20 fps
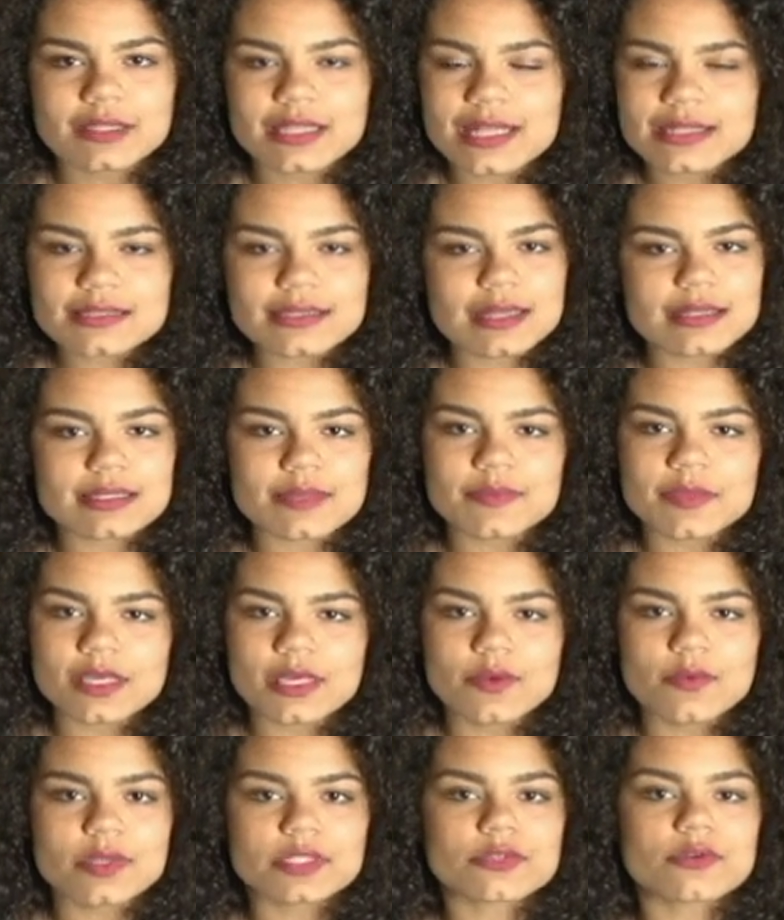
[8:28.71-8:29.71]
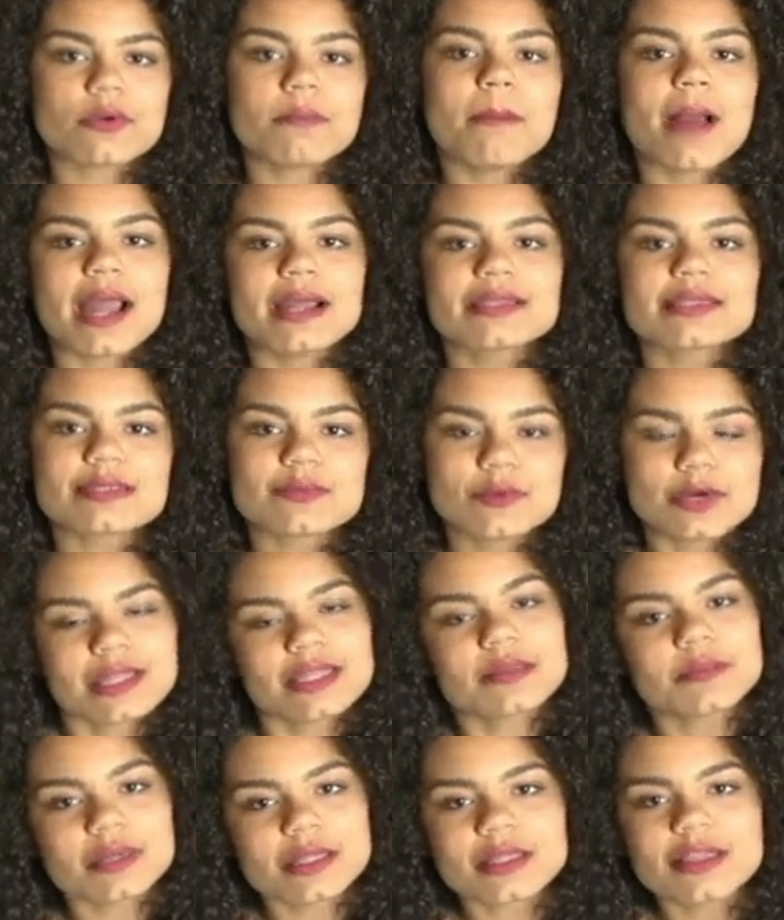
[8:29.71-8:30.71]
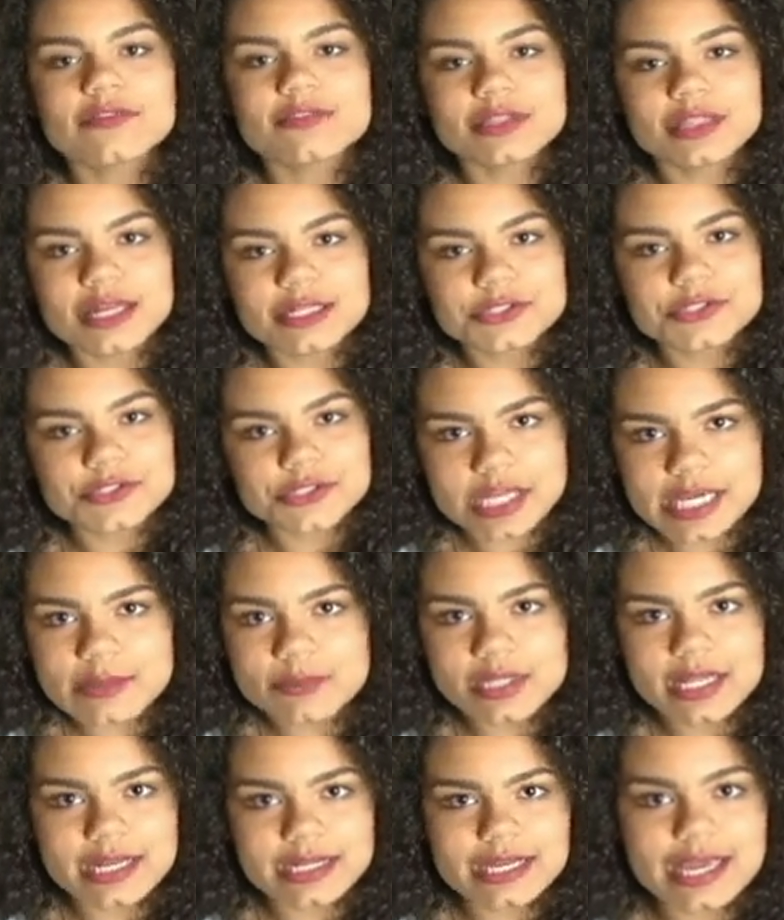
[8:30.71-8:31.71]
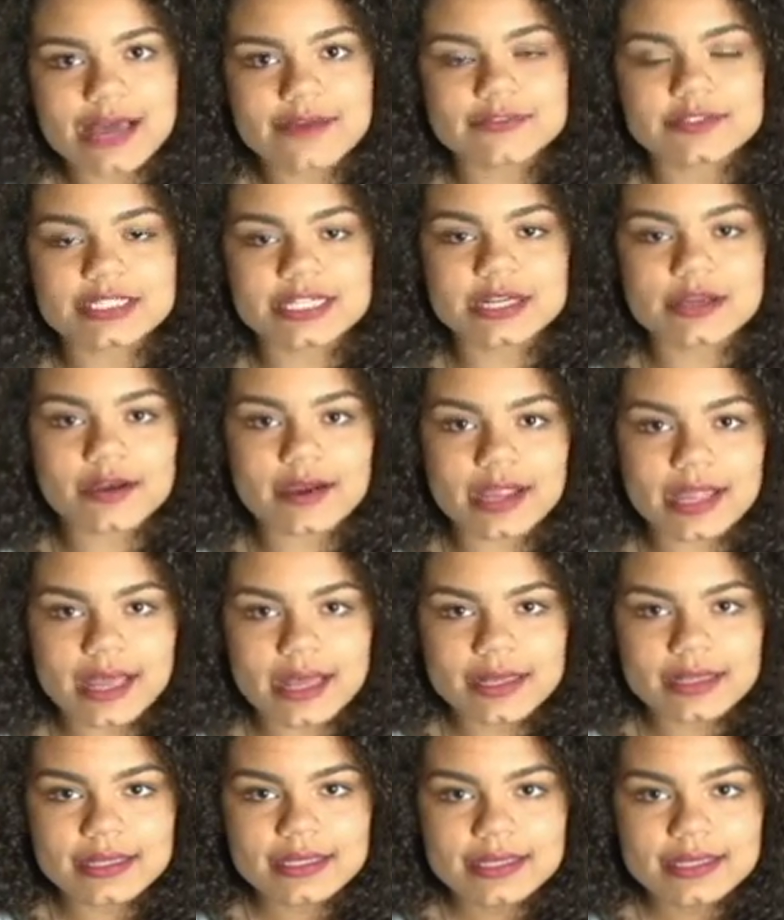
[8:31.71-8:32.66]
That's not something you want to remind someone in the middle of a lunch table at a cafeteria.